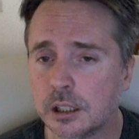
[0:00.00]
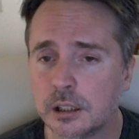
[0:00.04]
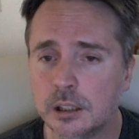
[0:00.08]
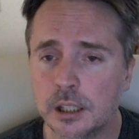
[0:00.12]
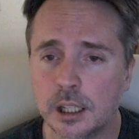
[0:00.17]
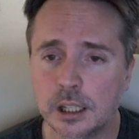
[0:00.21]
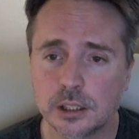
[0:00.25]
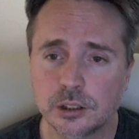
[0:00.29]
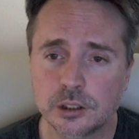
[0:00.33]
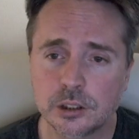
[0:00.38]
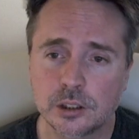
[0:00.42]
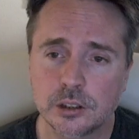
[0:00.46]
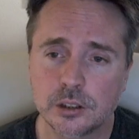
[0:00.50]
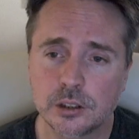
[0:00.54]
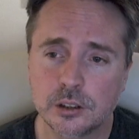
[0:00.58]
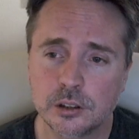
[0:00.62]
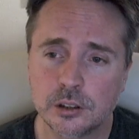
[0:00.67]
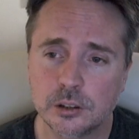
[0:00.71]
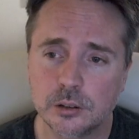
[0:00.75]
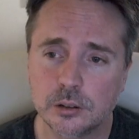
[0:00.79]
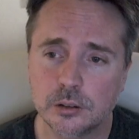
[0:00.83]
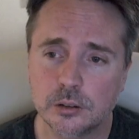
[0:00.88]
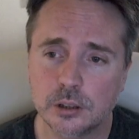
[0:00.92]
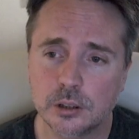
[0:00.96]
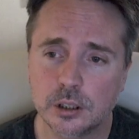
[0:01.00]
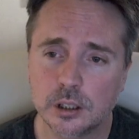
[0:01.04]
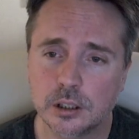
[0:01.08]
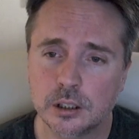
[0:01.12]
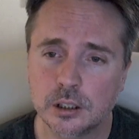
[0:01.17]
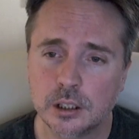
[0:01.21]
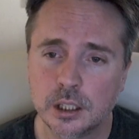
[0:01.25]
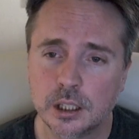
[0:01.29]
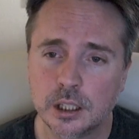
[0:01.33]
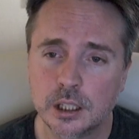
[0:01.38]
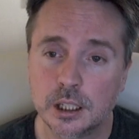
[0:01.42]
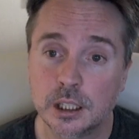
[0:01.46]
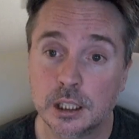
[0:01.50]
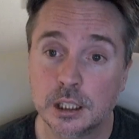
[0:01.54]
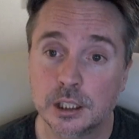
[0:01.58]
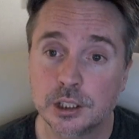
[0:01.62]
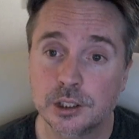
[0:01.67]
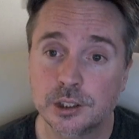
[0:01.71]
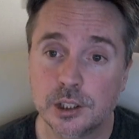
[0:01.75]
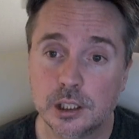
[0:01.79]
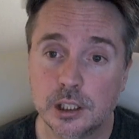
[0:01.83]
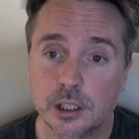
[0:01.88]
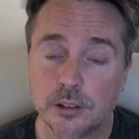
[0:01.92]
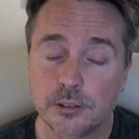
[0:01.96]
test to
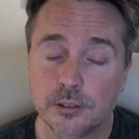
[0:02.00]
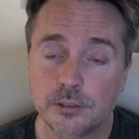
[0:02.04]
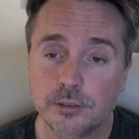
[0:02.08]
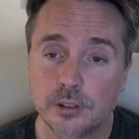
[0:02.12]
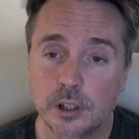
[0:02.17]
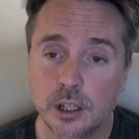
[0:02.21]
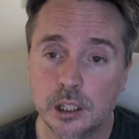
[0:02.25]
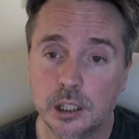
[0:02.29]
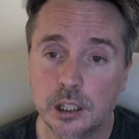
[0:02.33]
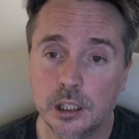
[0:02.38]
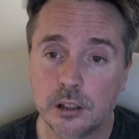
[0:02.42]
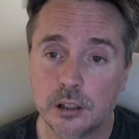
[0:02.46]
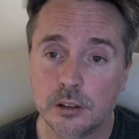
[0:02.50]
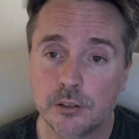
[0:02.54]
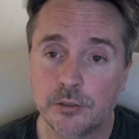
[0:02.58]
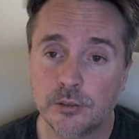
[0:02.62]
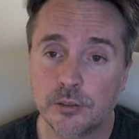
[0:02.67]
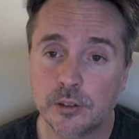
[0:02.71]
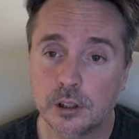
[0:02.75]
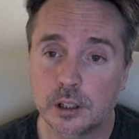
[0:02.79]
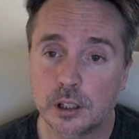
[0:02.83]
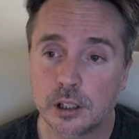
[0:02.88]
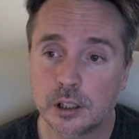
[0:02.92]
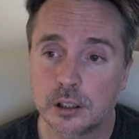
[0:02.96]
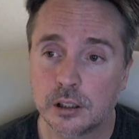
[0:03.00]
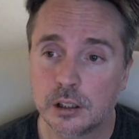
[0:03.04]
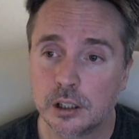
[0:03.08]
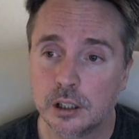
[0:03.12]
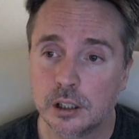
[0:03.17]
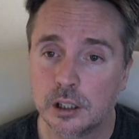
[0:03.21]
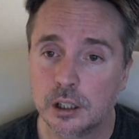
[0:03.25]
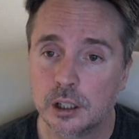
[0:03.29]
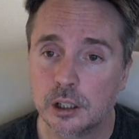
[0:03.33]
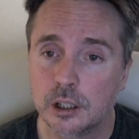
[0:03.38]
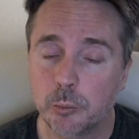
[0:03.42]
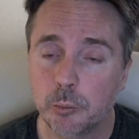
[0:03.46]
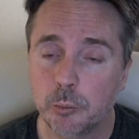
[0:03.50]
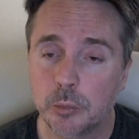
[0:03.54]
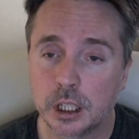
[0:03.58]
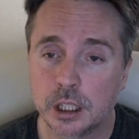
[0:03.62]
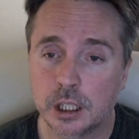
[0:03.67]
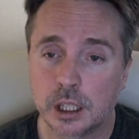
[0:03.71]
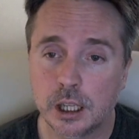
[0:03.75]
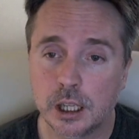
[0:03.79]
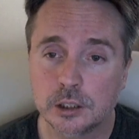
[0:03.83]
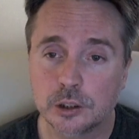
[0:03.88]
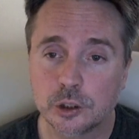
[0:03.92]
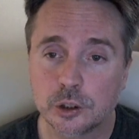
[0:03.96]
see if any of my
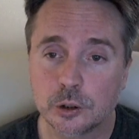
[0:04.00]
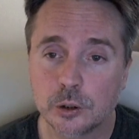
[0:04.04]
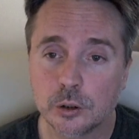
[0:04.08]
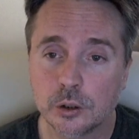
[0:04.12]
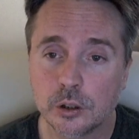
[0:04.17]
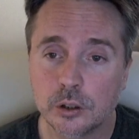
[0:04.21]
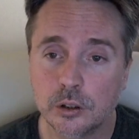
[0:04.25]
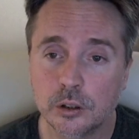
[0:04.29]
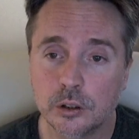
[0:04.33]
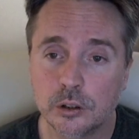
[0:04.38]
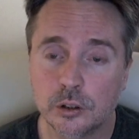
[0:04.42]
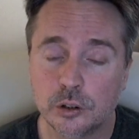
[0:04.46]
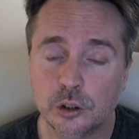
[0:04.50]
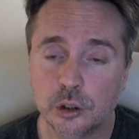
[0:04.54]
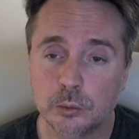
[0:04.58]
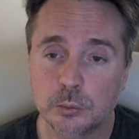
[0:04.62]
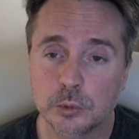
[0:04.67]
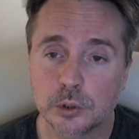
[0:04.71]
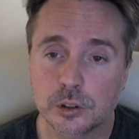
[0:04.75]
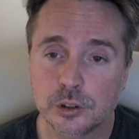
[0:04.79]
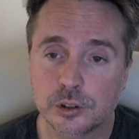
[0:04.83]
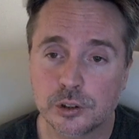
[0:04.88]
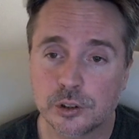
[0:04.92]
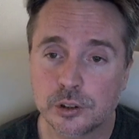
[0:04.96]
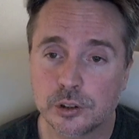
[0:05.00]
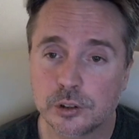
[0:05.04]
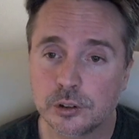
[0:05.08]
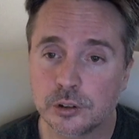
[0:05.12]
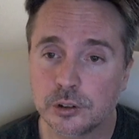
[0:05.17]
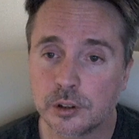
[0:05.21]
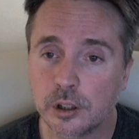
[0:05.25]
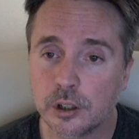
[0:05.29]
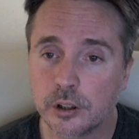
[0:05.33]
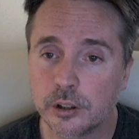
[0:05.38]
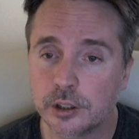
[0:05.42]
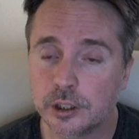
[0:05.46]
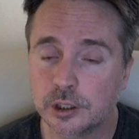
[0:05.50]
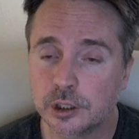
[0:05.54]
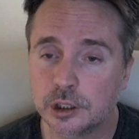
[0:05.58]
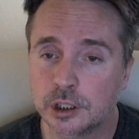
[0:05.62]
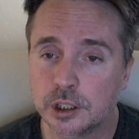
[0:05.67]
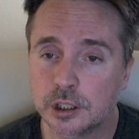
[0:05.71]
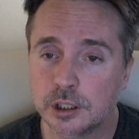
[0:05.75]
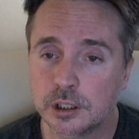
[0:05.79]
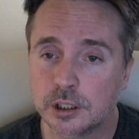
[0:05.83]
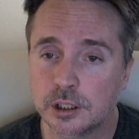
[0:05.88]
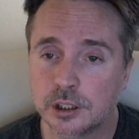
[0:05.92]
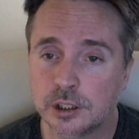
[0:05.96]
cancer and tumors and all this
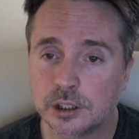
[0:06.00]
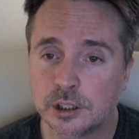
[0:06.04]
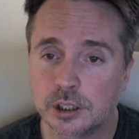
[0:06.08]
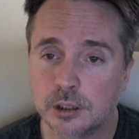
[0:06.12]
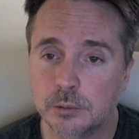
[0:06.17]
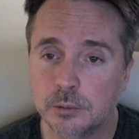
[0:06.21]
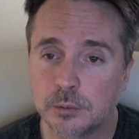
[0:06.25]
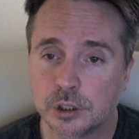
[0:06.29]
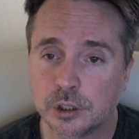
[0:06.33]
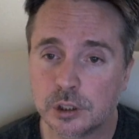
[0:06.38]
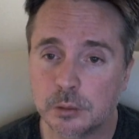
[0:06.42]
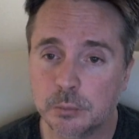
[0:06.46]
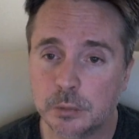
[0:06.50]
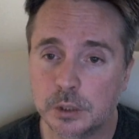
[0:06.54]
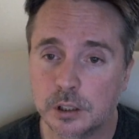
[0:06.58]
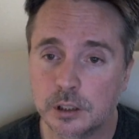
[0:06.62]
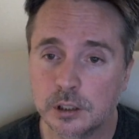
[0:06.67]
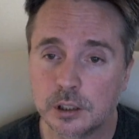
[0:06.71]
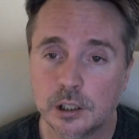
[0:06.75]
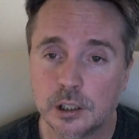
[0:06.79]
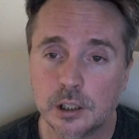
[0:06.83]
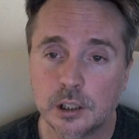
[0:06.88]
shit that seems to be